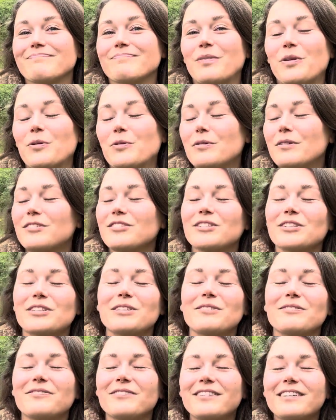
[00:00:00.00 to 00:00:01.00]
You
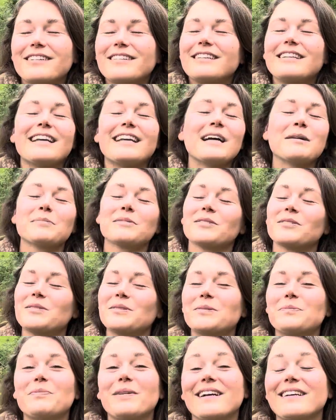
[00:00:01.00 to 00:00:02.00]
deserve the
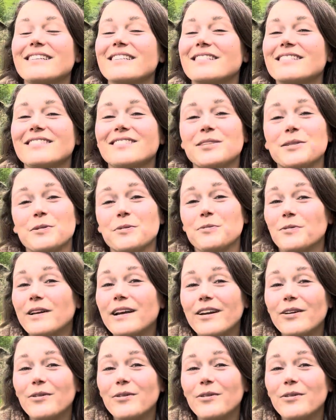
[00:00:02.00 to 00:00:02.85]
absolute best. You really,